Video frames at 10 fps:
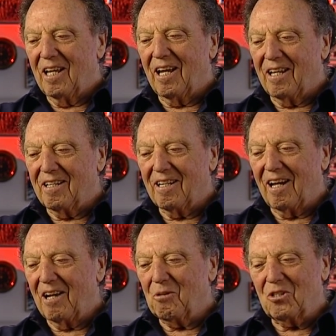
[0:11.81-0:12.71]
And
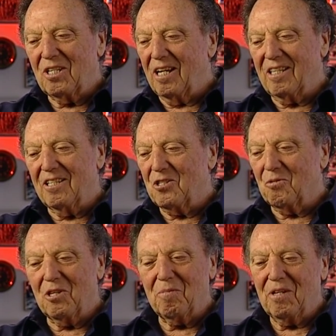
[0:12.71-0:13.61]
I will take
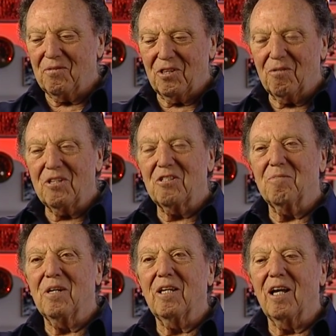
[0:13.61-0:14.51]
this with me for the rest
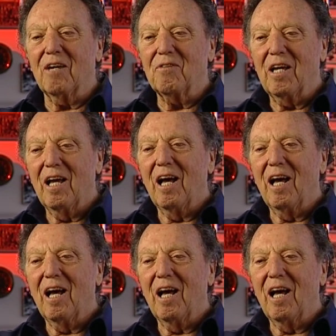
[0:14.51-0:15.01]
of my life.